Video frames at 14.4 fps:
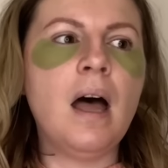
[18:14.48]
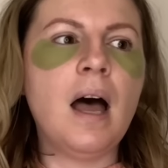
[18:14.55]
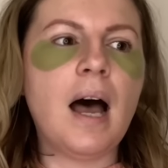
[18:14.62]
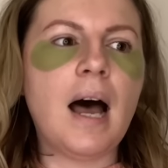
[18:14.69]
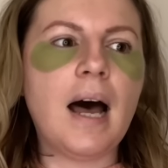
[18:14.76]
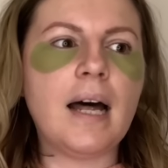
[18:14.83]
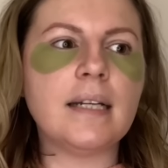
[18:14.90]

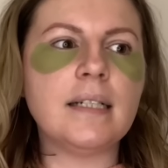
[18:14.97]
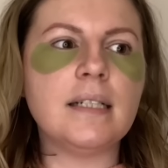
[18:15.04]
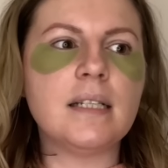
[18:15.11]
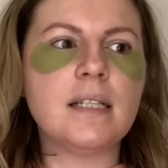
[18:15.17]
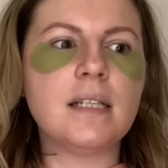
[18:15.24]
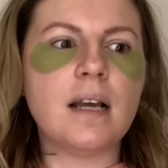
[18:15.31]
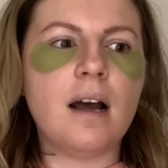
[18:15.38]
And
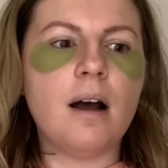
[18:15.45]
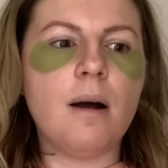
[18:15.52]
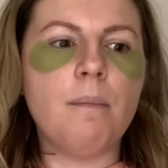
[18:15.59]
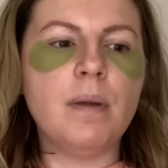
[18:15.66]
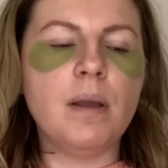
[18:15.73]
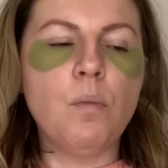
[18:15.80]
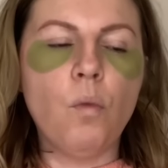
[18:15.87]

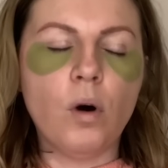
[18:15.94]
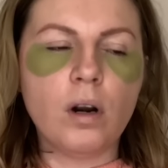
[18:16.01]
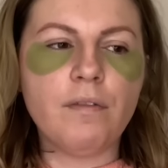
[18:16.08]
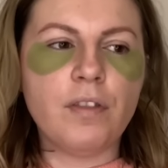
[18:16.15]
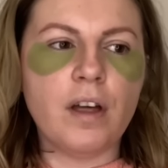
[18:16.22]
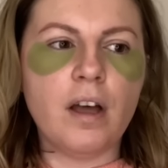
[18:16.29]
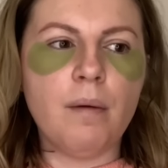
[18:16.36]
in one
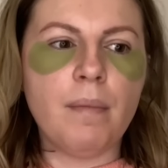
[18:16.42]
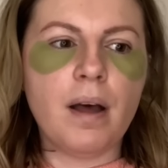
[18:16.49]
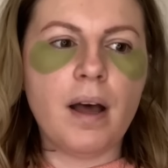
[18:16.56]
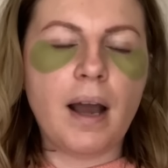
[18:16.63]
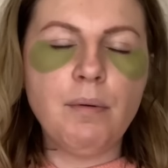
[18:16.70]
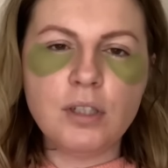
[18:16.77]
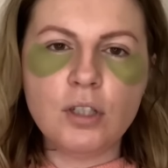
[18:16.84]
of them,
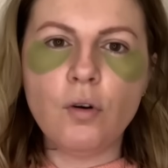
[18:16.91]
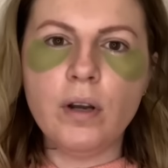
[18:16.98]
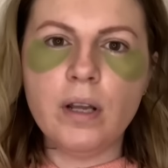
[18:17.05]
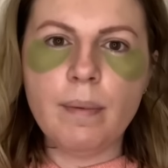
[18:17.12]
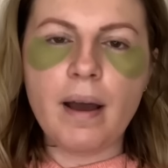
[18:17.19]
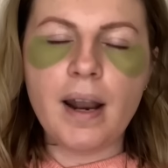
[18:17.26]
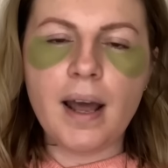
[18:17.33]
I was talking
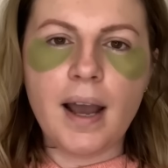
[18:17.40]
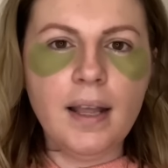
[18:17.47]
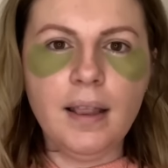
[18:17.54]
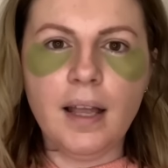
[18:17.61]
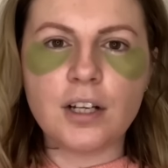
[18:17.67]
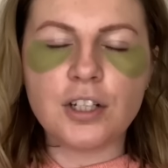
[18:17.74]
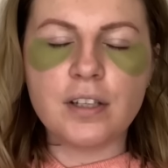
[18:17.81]
about an
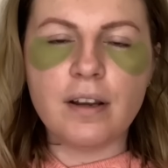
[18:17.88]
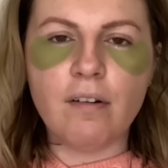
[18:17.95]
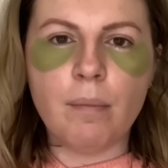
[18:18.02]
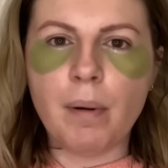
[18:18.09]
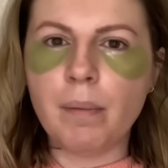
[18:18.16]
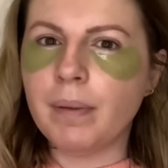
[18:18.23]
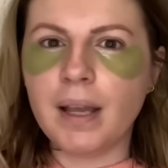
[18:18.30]
eyelash
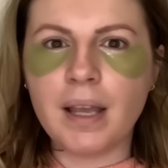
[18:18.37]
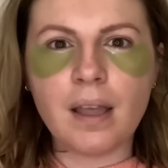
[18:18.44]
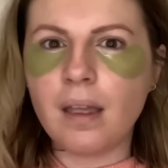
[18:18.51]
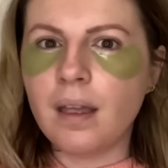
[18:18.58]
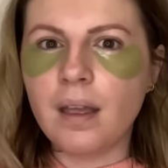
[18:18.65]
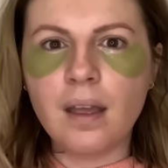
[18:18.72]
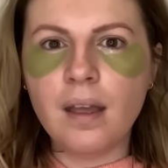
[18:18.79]
serum. I'm like,
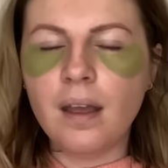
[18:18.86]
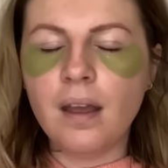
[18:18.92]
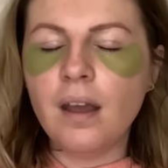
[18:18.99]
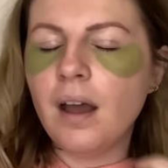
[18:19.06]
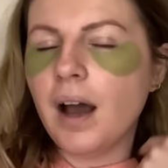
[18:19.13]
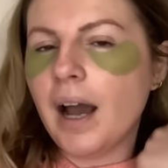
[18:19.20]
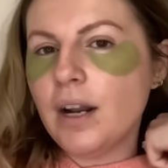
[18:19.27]

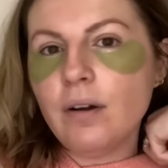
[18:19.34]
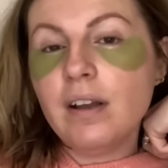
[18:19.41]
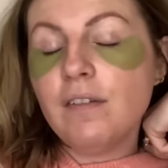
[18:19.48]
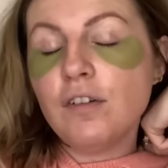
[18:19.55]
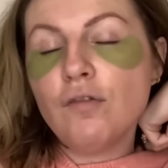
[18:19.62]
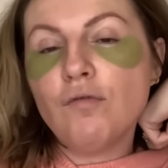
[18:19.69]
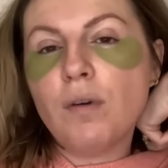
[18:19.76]
I don't
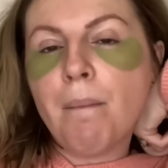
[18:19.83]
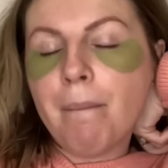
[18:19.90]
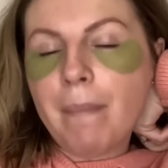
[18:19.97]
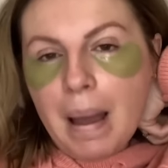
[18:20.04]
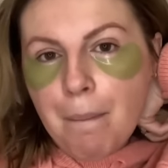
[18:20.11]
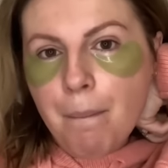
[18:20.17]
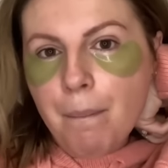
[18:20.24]
even
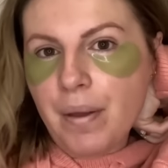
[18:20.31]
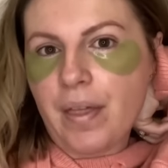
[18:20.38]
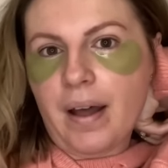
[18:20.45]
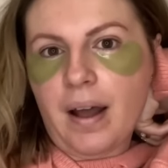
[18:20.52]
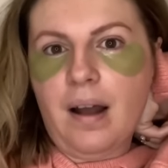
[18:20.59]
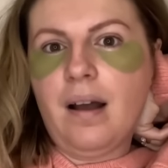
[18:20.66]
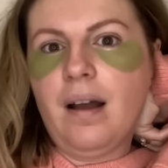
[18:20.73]
remember
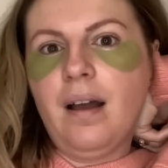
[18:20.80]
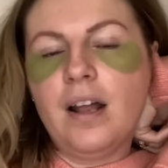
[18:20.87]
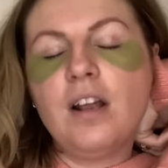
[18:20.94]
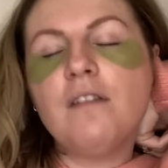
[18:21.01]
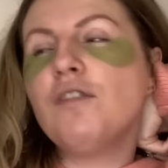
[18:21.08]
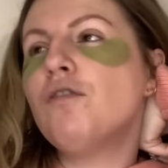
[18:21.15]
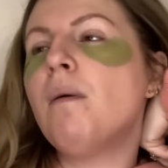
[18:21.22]
that. I
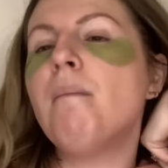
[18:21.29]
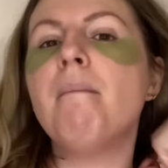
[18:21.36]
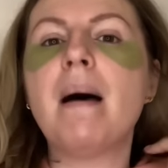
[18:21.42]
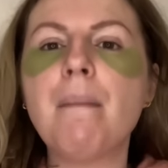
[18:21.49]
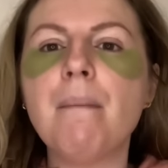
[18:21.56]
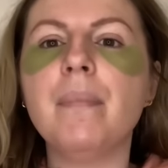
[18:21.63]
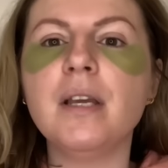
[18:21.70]
don't even
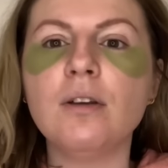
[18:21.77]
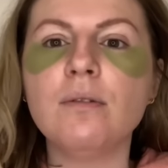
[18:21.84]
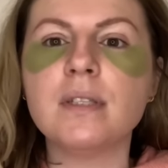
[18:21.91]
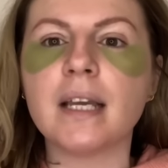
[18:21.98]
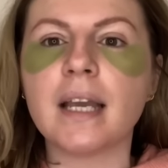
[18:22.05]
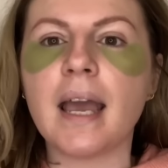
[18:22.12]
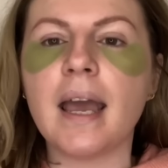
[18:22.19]
remember
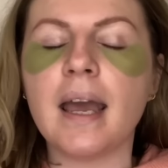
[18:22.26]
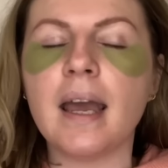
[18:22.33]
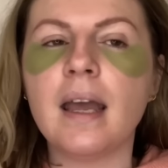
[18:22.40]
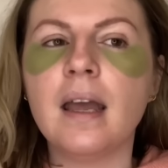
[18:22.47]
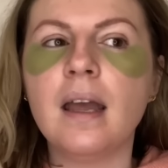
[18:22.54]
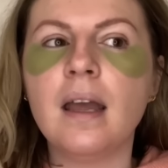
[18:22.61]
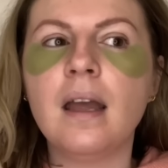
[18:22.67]
using it.